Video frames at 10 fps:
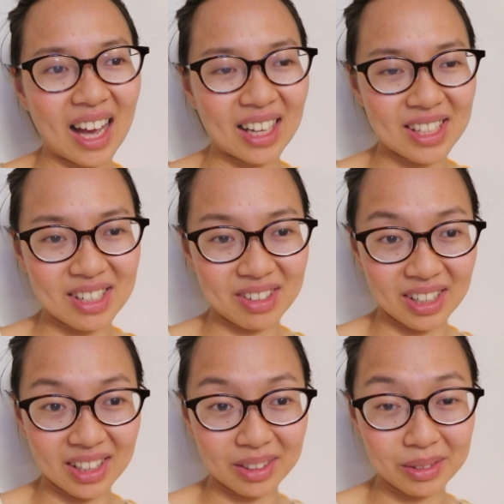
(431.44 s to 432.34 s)

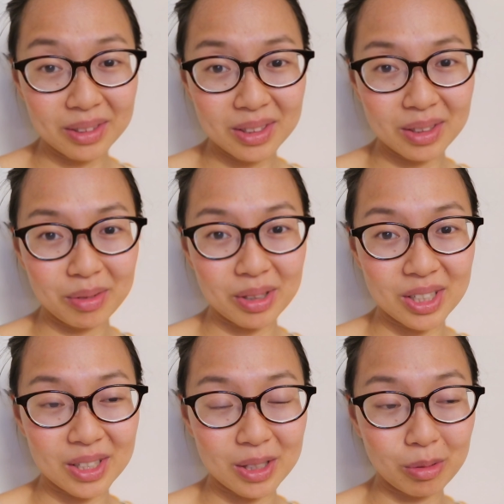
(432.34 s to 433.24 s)
astragalus,
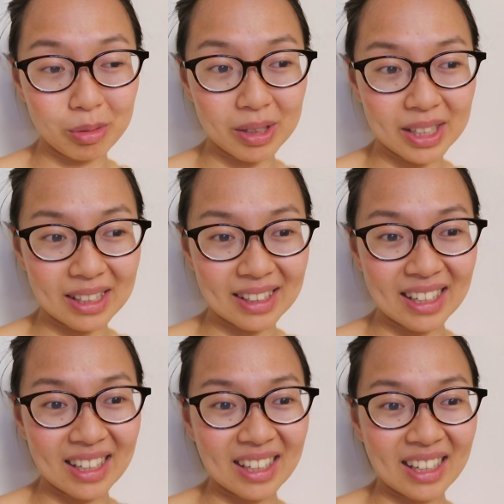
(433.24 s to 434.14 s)
which is what
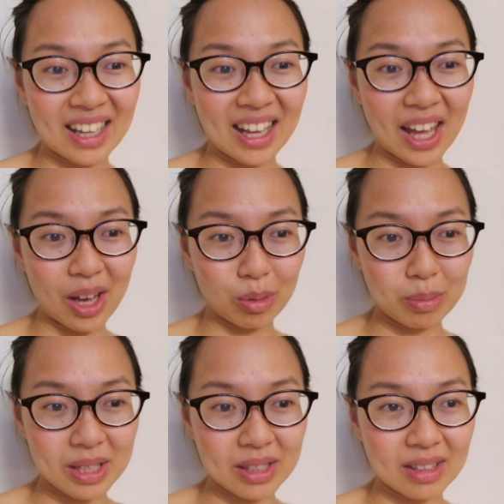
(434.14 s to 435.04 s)

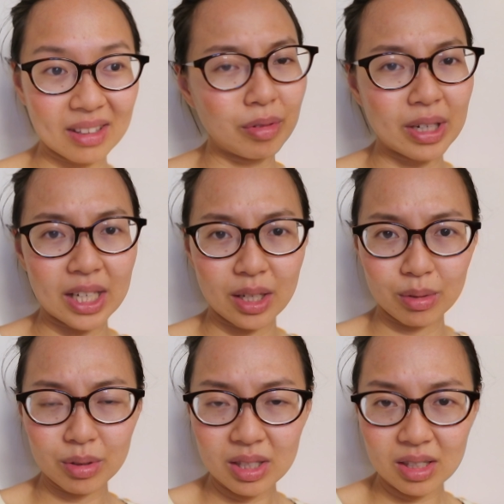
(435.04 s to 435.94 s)
helps
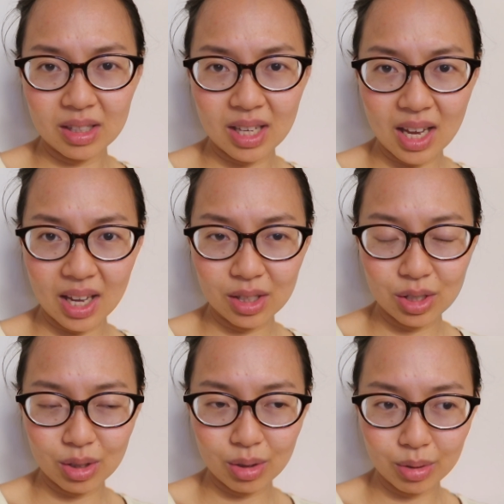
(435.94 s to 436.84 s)
reduce
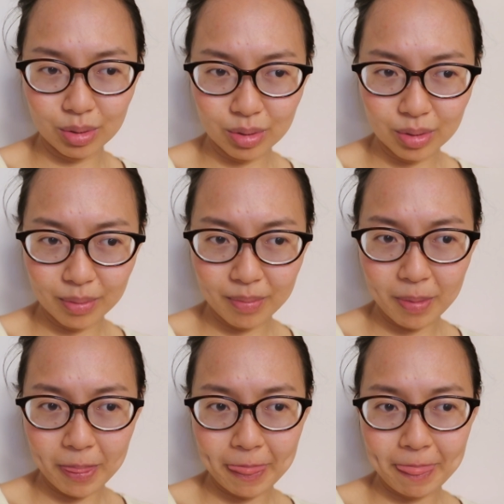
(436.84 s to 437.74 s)
TH2,
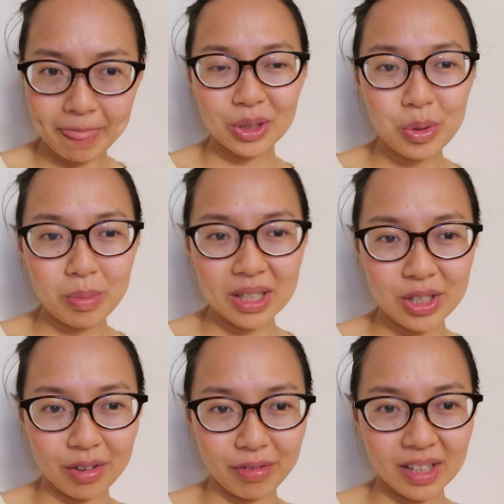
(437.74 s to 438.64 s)
too much
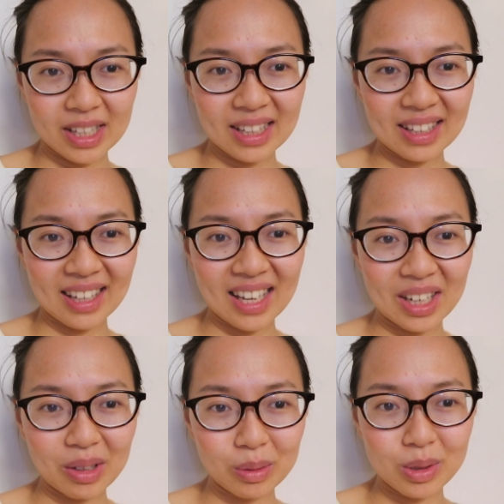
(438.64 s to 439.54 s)
of it
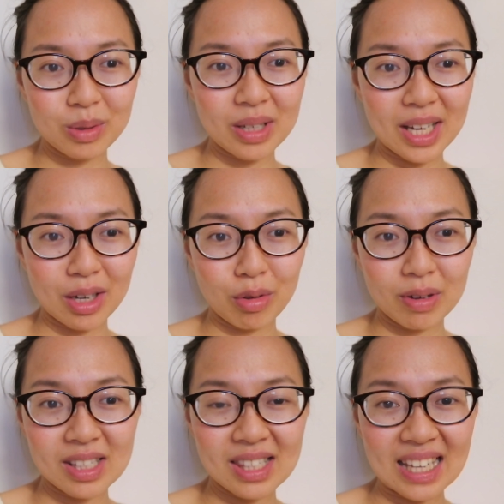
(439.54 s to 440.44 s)
can also
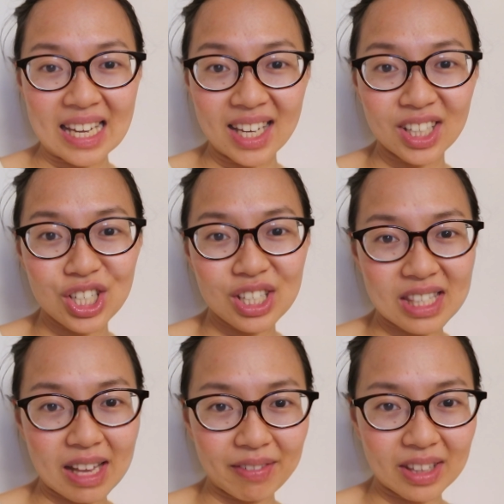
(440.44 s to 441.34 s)
increase
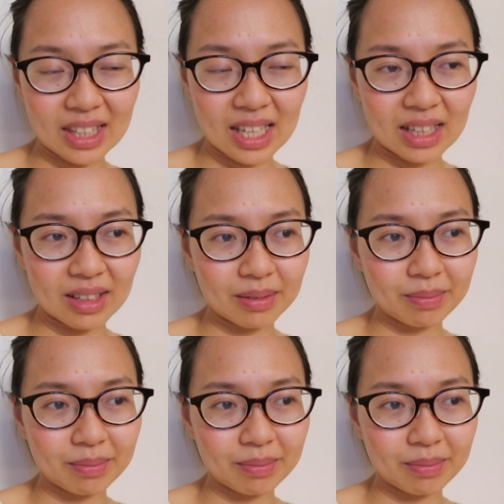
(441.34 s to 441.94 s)
TH17.